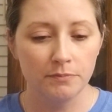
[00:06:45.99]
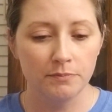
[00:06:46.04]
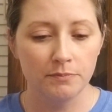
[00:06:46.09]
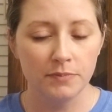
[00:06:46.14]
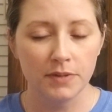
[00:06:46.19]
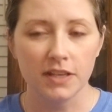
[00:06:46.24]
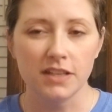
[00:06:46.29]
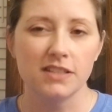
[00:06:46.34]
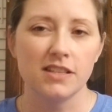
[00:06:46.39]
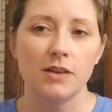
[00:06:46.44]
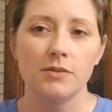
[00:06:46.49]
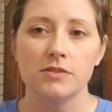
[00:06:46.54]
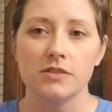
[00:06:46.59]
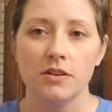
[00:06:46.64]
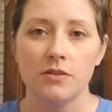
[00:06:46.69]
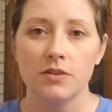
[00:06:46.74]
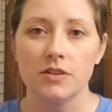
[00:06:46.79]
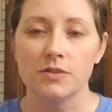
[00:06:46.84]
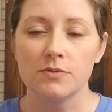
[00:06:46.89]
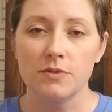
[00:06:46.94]
Because that was
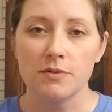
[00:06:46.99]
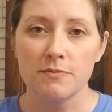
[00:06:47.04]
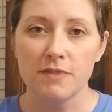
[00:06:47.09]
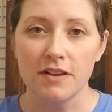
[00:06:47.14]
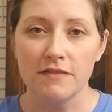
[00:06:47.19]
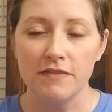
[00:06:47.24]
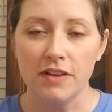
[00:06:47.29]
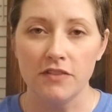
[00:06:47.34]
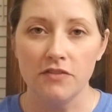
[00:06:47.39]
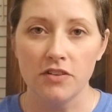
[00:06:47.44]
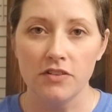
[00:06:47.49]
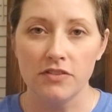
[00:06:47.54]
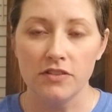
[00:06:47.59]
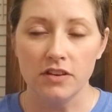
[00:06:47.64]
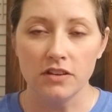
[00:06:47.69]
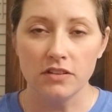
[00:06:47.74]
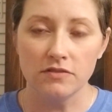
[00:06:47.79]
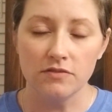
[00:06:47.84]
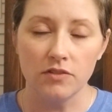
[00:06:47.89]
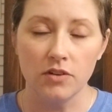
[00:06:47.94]
always one of my favorite
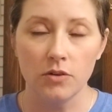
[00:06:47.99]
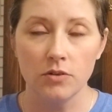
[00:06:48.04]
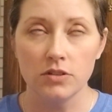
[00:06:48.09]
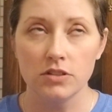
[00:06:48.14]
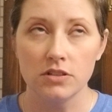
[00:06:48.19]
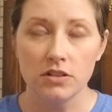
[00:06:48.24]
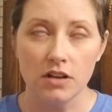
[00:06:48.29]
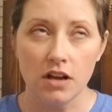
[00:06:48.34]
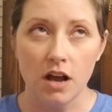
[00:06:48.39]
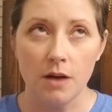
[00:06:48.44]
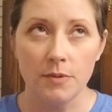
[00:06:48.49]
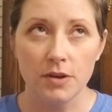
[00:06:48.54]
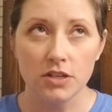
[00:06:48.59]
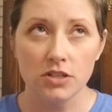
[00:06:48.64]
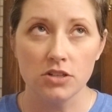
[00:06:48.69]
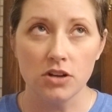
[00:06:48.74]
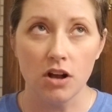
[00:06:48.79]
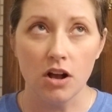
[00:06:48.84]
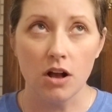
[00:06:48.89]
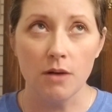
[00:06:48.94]
things. Going to the comic
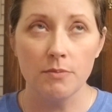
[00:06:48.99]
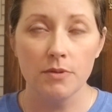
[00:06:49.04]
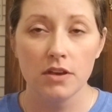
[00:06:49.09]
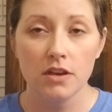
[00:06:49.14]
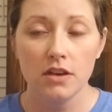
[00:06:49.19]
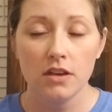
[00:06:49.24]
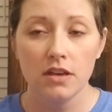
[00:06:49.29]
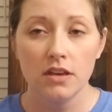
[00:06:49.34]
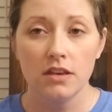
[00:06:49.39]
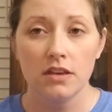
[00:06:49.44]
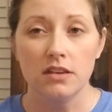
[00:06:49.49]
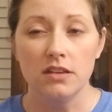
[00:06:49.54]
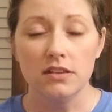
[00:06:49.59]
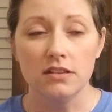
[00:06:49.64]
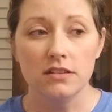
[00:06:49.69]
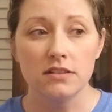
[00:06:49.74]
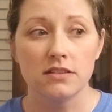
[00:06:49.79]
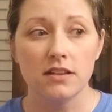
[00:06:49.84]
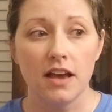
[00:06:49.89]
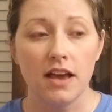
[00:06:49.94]
shop
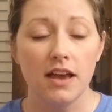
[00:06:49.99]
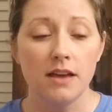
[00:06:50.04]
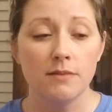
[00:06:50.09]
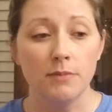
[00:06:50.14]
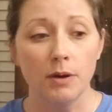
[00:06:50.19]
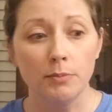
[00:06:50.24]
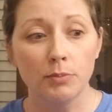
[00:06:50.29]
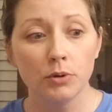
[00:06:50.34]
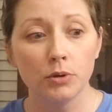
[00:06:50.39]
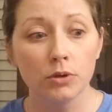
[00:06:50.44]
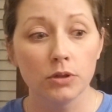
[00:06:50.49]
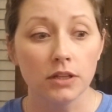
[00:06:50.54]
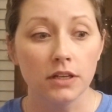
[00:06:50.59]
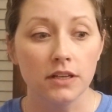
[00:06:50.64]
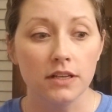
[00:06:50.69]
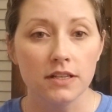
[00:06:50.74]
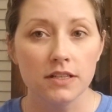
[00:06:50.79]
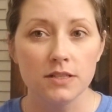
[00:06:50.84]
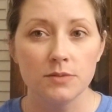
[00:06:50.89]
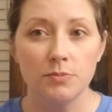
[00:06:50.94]
is I had my pull
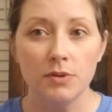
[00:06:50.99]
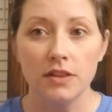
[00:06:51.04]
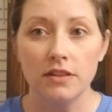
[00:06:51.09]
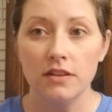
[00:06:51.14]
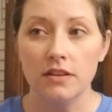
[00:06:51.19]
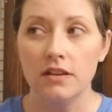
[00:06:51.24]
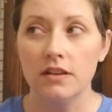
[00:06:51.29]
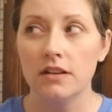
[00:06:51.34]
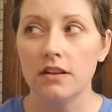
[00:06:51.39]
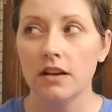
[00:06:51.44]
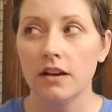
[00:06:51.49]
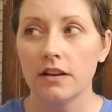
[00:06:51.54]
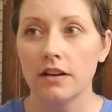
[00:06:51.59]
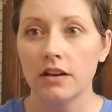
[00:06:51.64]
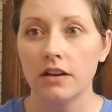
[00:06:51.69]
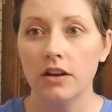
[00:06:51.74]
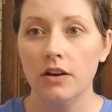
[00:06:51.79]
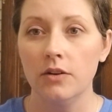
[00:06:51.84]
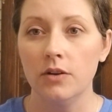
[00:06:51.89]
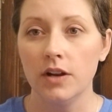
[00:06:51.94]
list, but then I
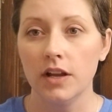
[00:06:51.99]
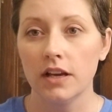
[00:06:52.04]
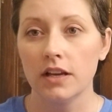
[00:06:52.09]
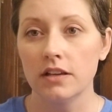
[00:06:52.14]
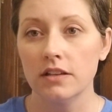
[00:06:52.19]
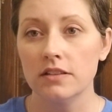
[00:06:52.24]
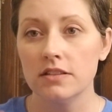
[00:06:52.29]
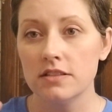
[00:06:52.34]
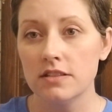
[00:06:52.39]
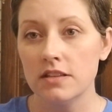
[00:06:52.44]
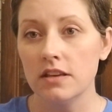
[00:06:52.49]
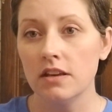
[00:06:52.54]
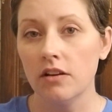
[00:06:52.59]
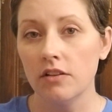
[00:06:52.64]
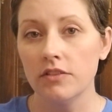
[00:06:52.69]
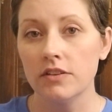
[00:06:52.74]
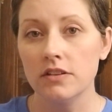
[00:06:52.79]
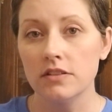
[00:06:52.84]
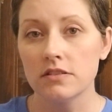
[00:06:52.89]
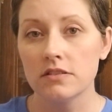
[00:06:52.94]
could go and I could see all
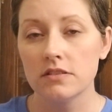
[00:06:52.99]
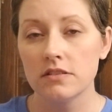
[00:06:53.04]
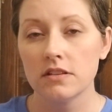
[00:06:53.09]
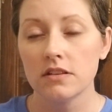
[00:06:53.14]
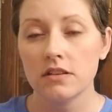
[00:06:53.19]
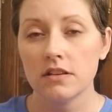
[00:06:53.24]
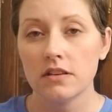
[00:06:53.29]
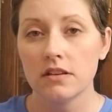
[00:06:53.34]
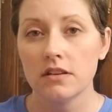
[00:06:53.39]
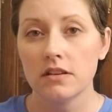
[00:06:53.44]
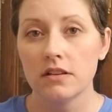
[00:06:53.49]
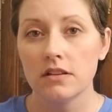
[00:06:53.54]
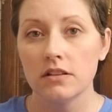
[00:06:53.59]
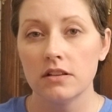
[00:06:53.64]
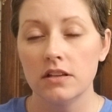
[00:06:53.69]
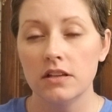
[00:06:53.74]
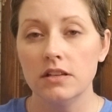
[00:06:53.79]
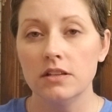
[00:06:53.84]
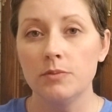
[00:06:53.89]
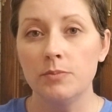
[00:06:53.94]
these
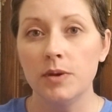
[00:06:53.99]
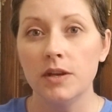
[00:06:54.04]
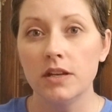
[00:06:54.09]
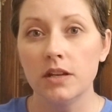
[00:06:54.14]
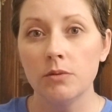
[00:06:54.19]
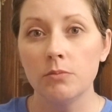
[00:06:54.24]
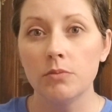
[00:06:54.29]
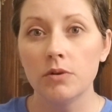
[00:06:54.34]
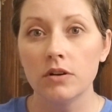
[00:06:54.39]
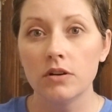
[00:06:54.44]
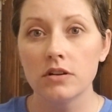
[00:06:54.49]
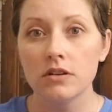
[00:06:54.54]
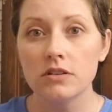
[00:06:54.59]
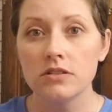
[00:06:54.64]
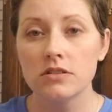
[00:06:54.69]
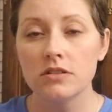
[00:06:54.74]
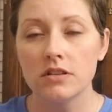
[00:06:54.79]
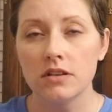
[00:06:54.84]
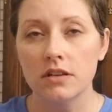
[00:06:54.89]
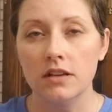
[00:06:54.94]
independent
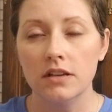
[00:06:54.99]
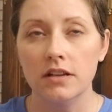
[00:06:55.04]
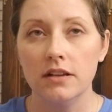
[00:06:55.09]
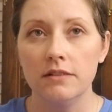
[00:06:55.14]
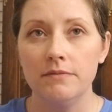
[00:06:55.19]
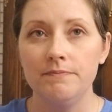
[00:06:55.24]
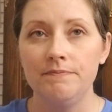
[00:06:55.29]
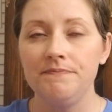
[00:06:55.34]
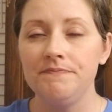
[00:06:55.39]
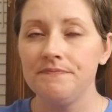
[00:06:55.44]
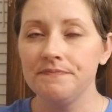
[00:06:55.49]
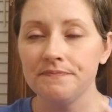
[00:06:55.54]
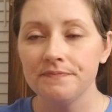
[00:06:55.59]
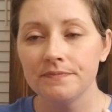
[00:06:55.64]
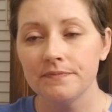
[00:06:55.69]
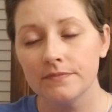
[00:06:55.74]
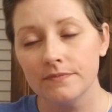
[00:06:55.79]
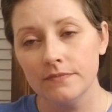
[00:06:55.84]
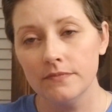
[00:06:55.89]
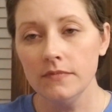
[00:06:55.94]
books, and
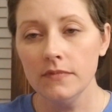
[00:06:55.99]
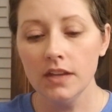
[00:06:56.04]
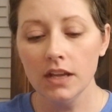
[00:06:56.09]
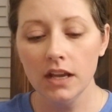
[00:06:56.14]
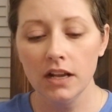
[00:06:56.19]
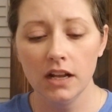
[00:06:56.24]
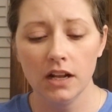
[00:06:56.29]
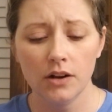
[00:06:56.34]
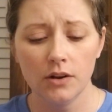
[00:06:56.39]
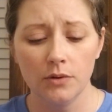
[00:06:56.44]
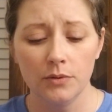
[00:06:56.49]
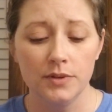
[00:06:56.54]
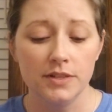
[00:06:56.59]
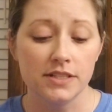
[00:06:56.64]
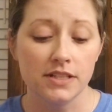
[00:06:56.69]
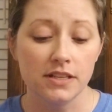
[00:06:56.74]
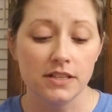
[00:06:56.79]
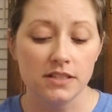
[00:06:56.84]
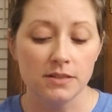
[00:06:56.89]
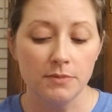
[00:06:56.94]
I'd always
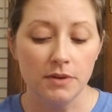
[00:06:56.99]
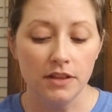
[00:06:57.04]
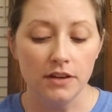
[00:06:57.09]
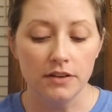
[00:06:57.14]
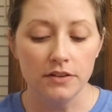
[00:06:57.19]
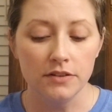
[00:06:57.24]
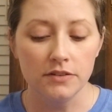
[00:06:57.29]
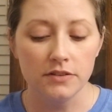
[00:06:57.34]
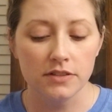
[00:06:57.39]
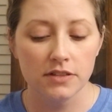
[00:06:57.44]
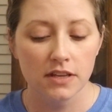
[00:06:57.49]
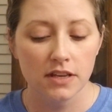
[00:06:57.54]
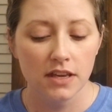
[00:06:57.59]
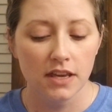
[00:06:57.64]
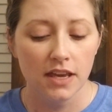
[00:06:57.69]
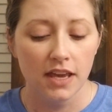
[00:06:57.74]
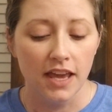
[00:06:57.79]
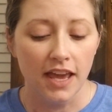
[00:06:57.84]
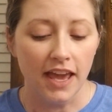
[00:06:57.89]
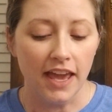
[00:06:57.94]
get some of those.
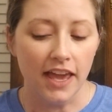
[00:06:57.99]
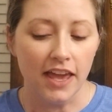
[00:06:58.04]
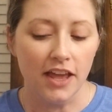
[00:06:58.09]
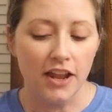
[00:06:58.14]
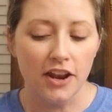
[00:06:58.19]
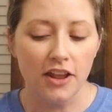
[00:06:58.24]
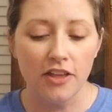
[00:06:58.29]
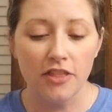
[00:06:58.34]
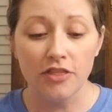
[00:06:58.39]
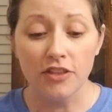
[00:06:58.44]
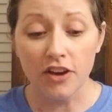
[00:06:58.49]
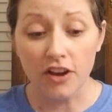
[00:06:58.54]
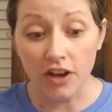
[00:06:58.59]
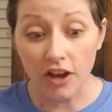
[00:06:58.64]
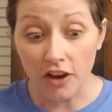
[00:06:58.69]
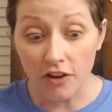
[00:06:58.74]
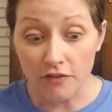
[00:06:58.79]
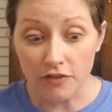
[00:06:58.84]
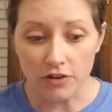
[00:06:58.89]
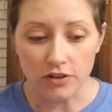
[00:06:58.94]
And the
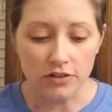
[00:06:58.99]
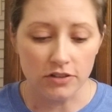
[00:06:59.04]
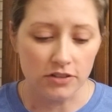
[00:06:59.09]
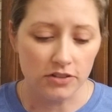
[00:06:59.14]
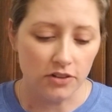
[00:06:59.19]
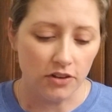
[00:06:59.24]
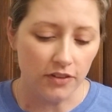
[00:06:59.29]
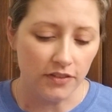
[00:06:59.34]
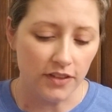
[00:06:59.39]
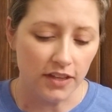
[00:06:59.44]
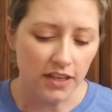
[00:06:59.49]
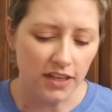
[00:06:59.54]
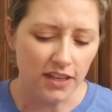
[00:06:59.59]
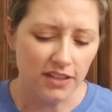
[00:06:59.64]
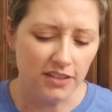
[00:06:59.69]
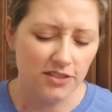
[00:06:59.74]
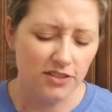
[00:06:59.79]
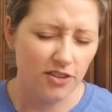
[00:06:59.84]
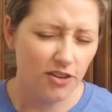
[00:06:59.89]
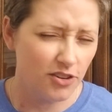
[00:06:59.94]
covers on
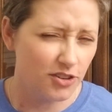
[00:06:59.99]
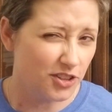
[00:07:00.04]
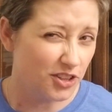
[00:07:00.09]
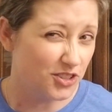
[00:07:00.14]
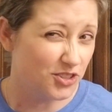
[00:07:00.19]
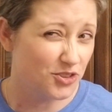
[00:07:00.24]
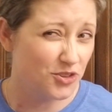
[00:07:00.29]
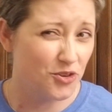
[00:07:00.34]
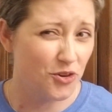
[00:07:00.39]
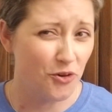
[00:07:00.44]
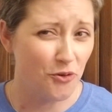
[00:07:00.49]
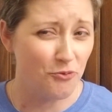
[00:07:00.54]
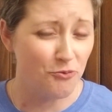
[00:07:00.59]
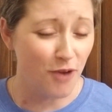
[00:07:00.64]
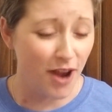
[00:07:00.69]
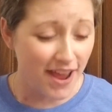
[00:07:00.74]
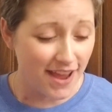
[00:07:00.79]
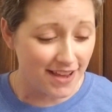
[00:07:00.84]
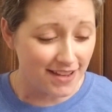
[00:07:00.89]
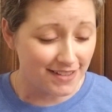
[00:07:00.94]
these are just
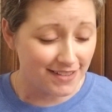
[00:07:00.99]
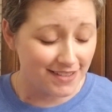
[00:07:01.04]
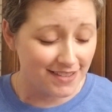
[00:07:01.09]
great.